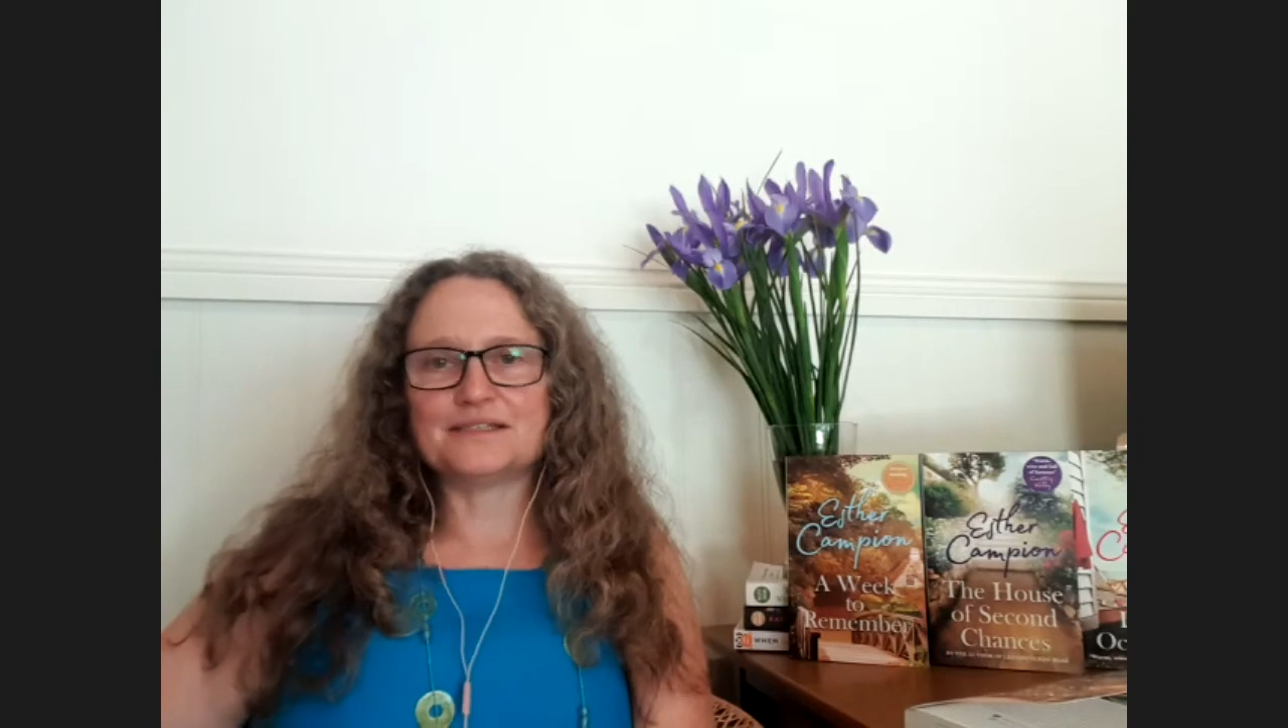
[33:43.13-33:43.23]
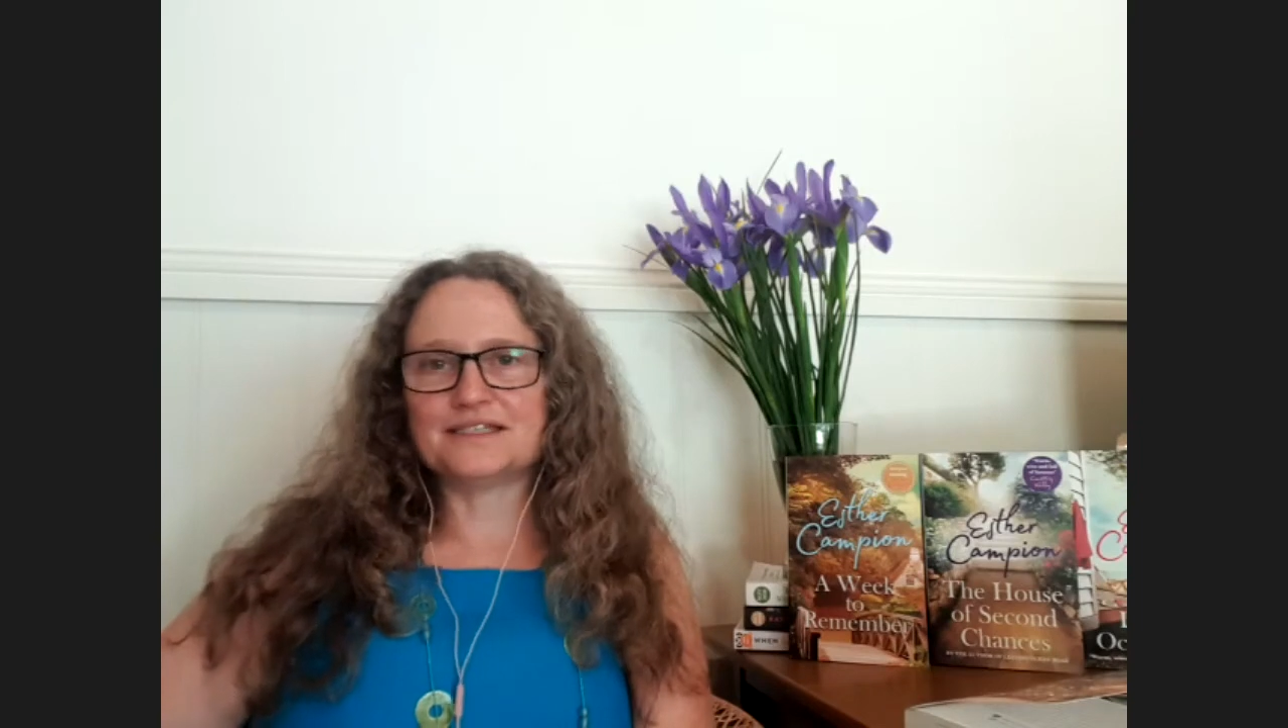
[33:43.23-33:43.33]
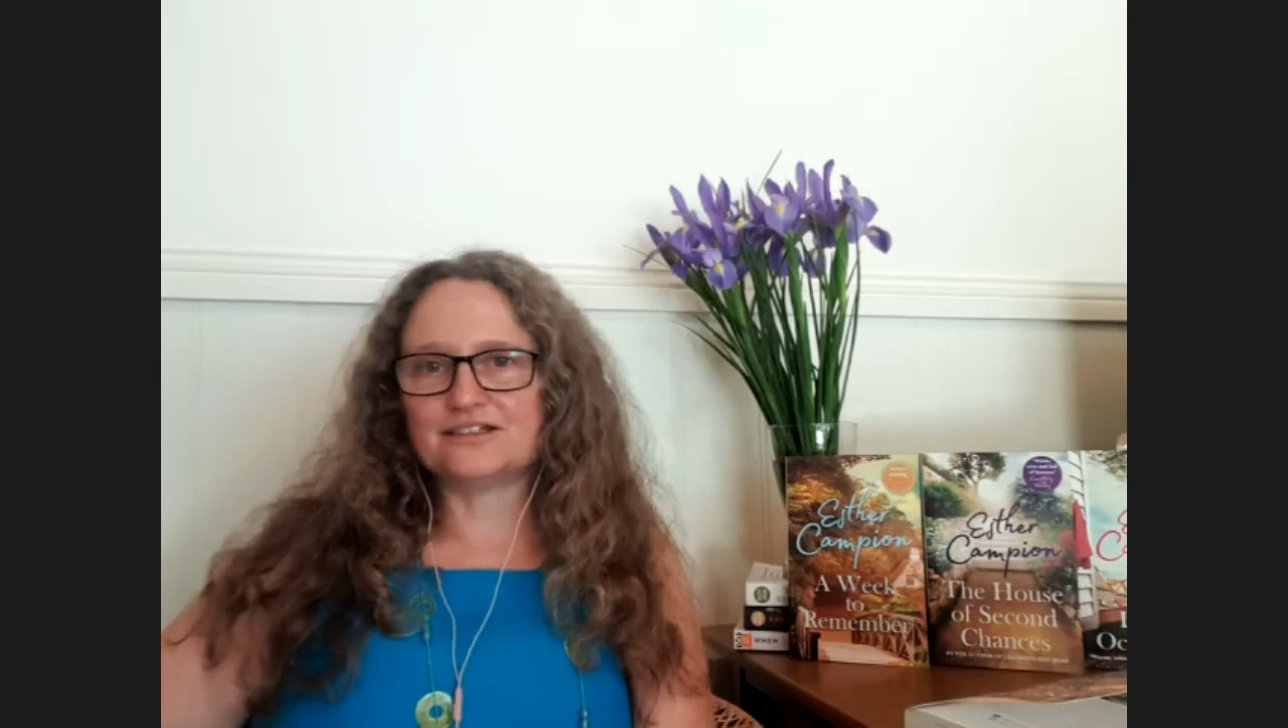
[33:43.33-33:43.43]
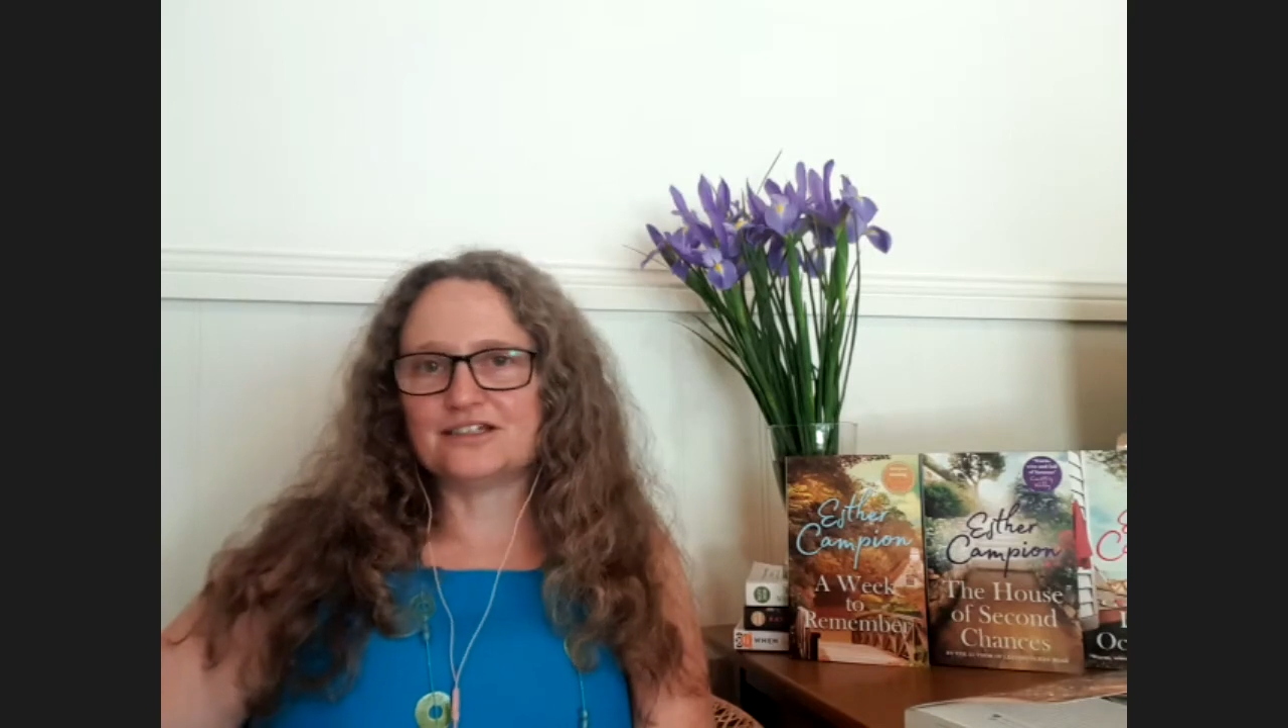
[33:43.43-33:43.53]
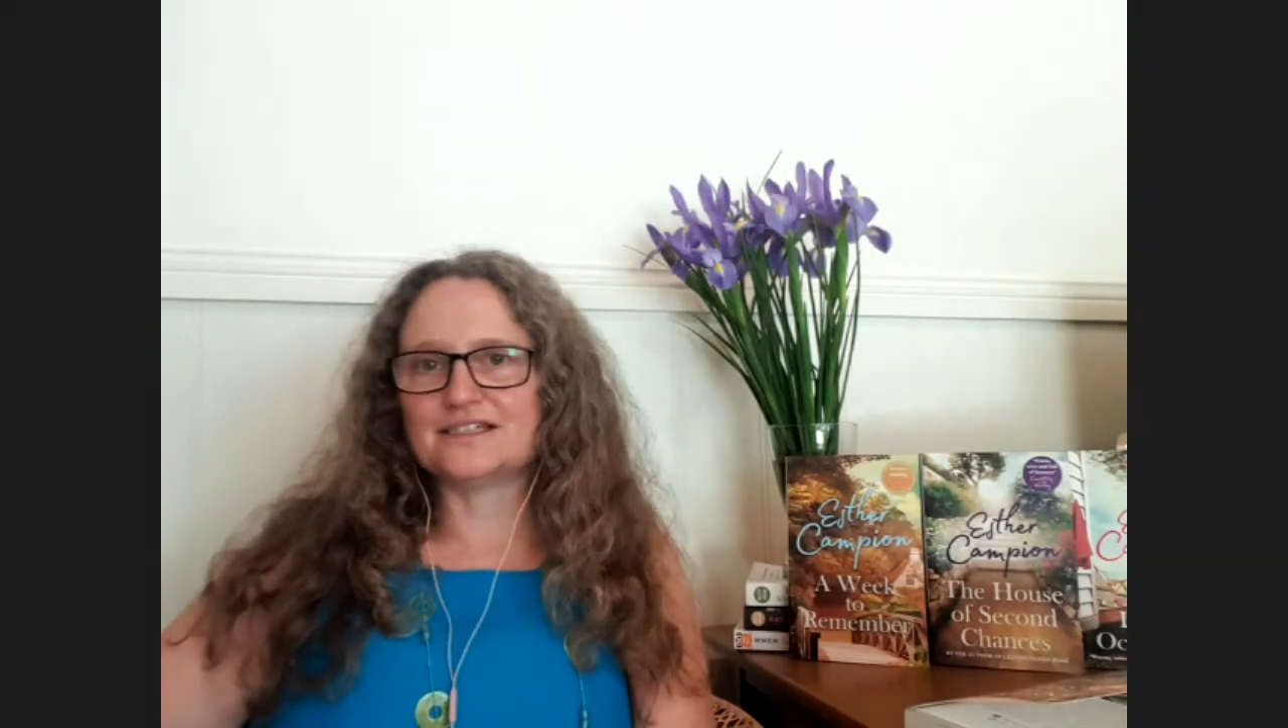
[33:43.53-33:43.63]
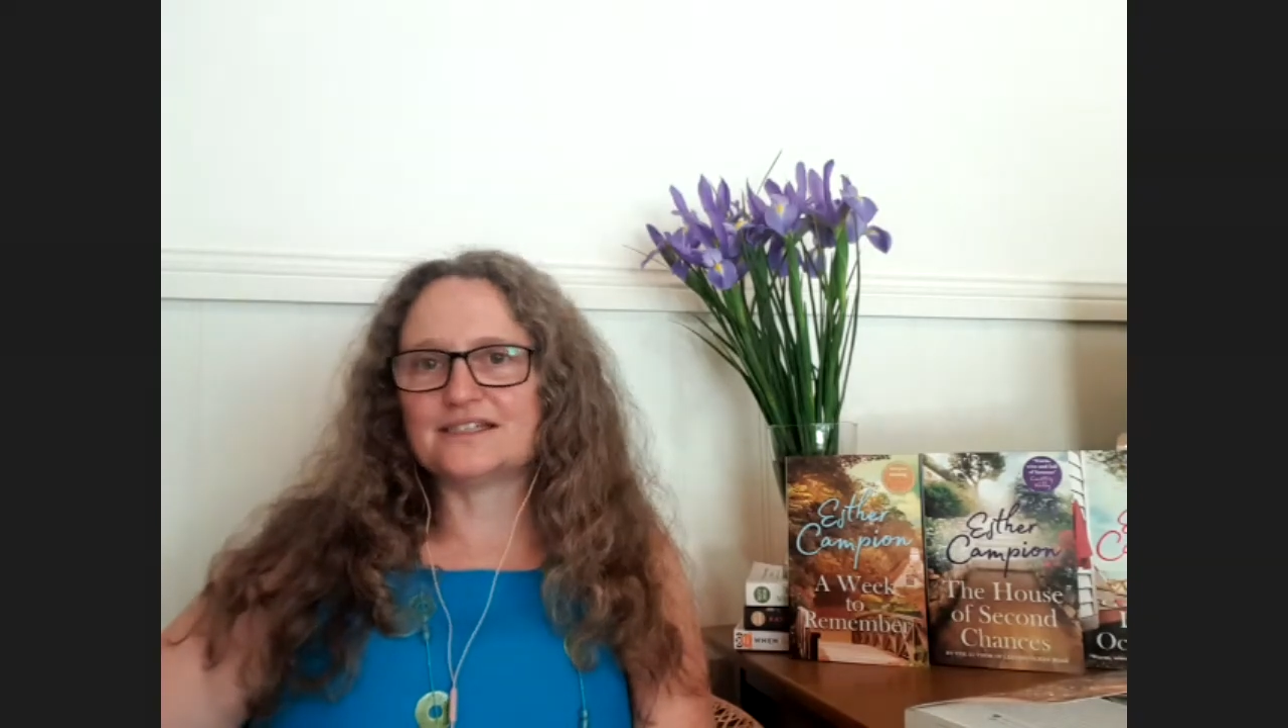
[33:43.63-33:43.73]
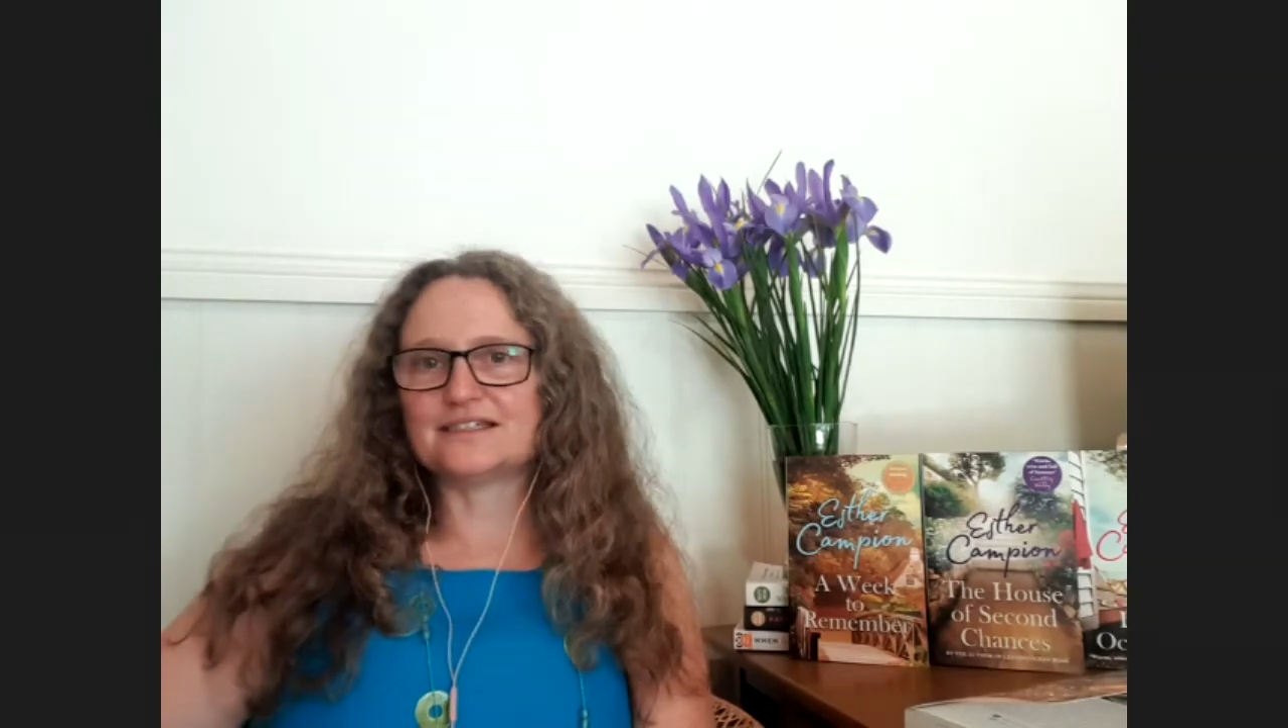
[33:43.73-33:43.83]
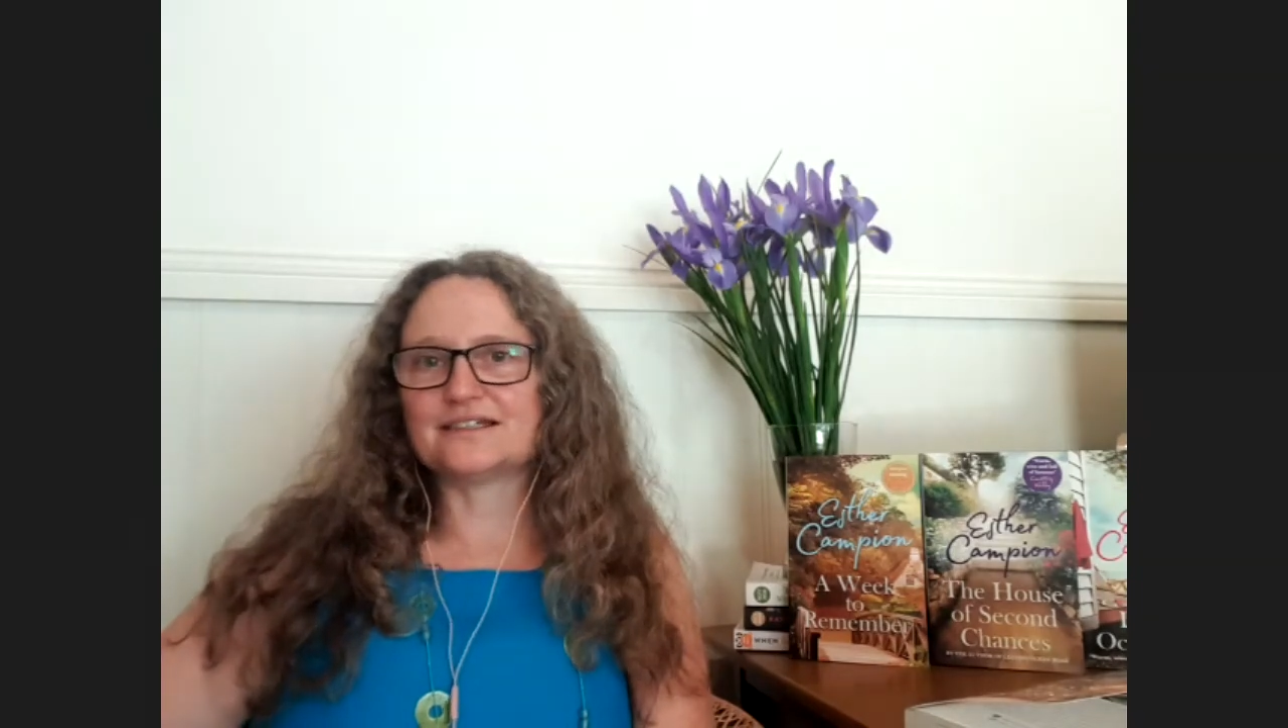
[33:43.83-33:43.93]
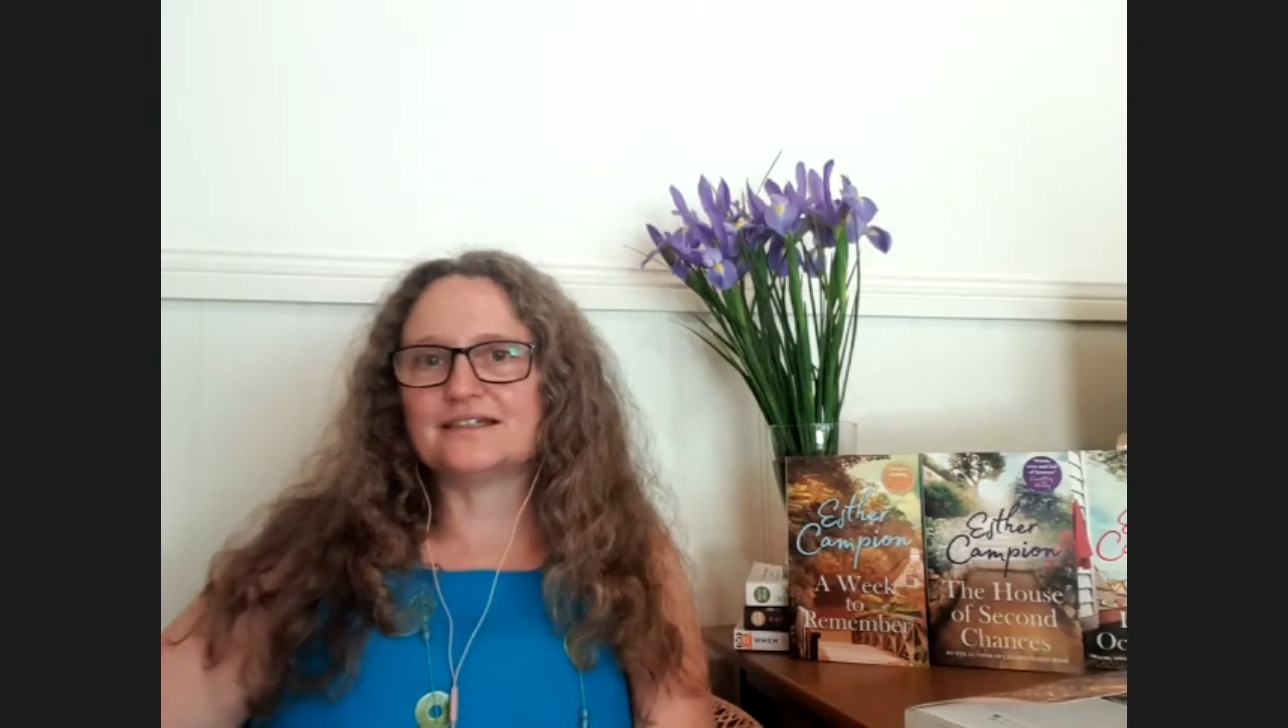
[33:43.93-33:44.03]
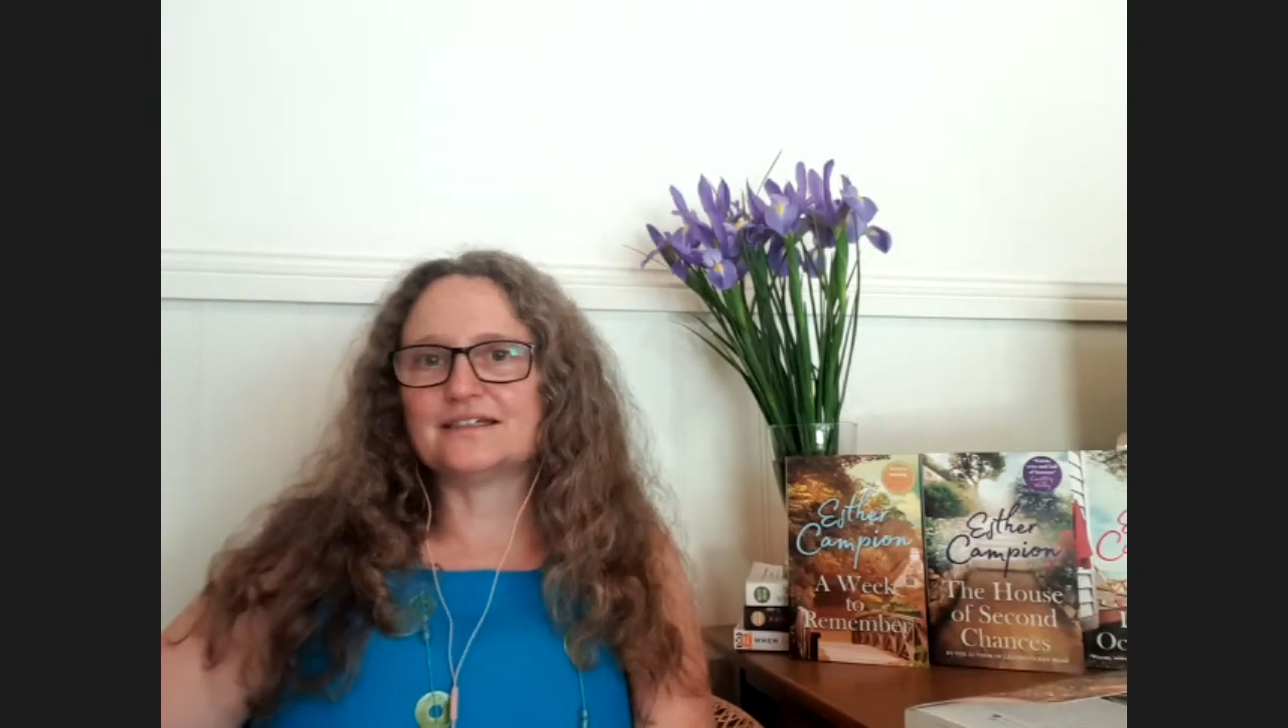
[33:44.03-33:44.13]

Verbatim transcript: misogynistic